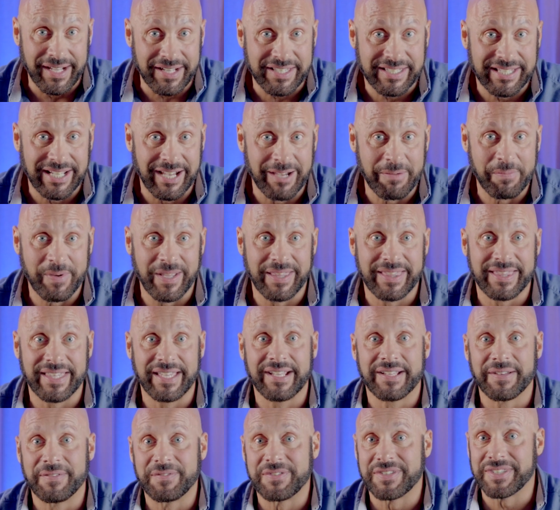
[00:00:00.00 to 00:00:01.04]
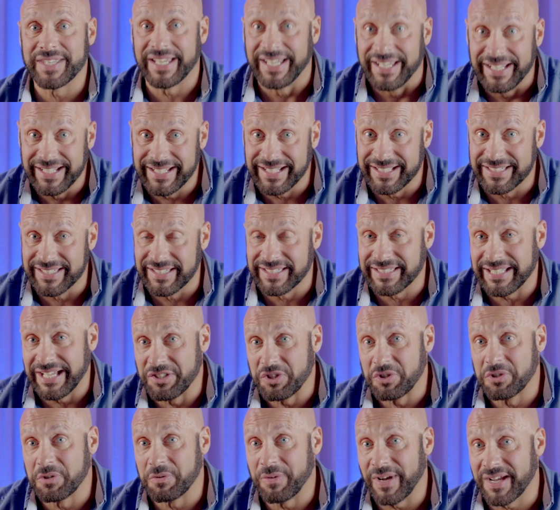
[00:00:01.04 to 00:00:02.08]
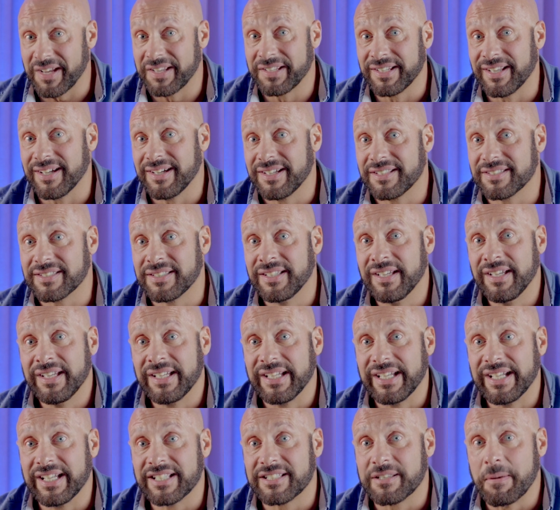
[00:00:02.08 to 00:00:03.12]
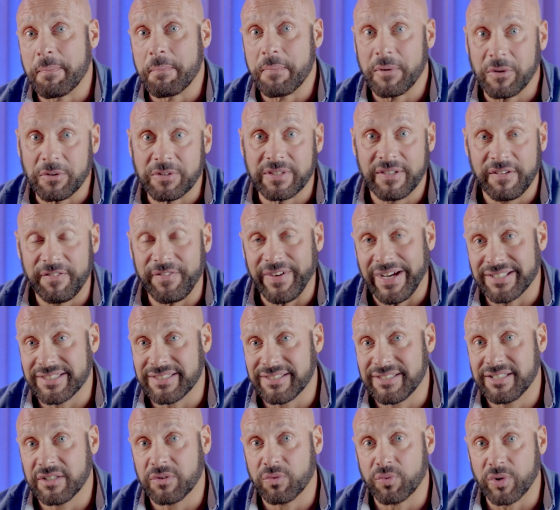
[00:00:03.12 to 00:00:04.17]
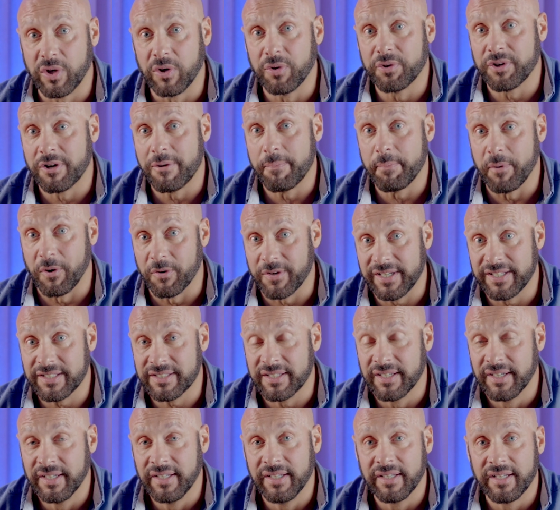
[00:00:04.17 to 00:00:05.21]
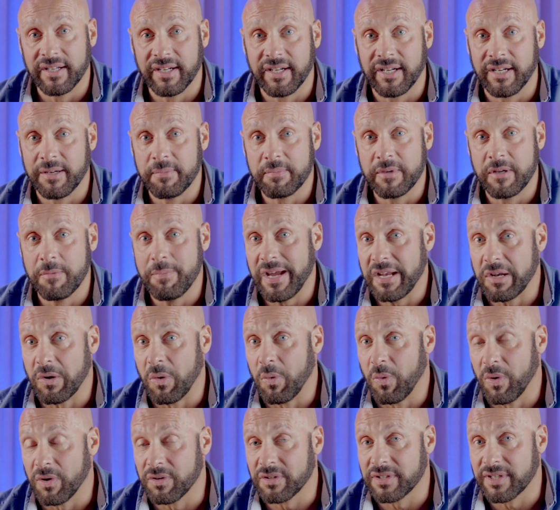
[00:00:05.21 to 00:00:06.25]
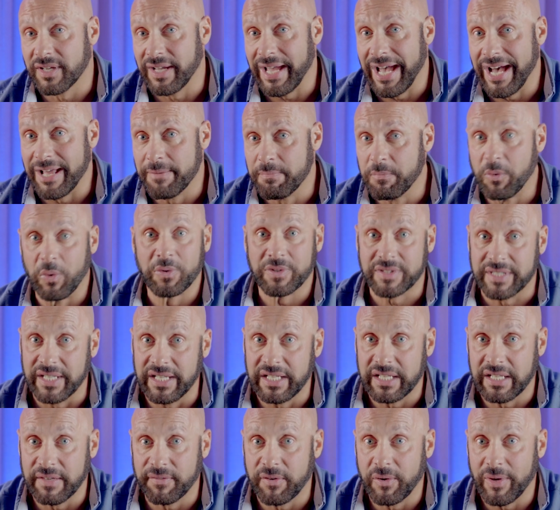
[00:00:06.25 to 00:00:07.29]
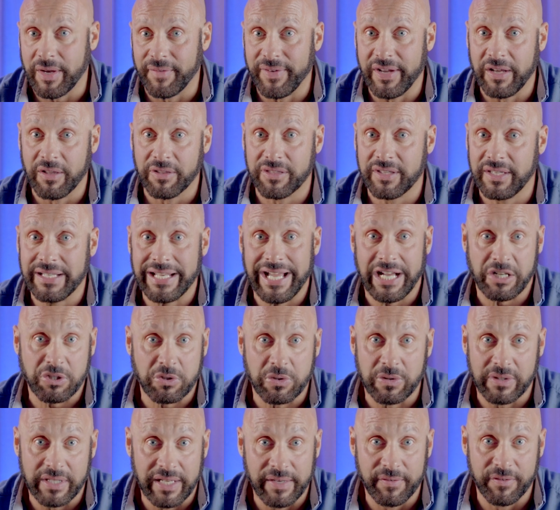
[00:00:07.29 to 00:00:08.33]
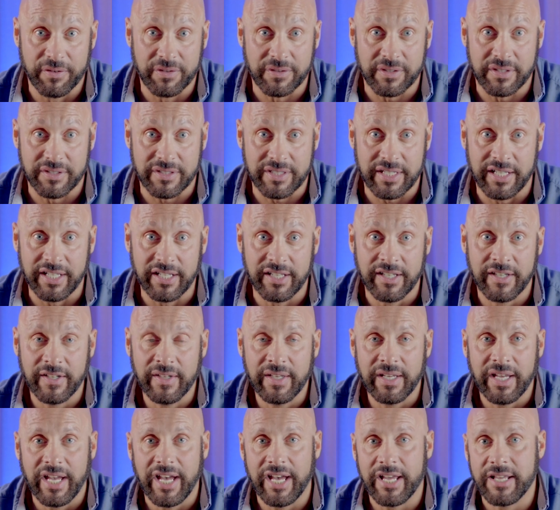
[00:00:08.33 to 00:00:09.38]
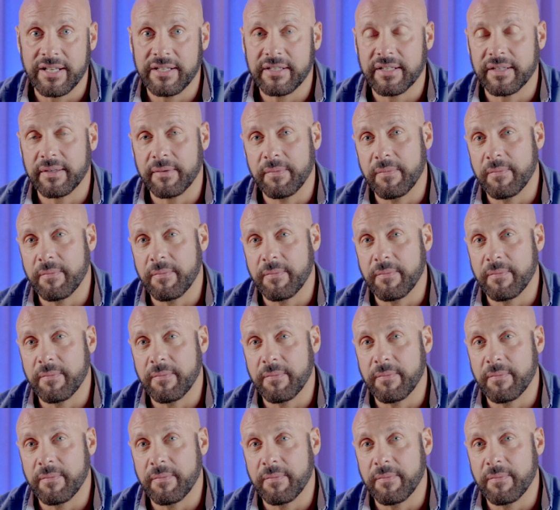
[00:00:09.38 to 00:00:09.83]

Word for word: next time we think of zinc, it's essential to recognize its multifaceted role in our bodies. Um, you may not want to add more zinc if you have healthy natural levels of zinc, and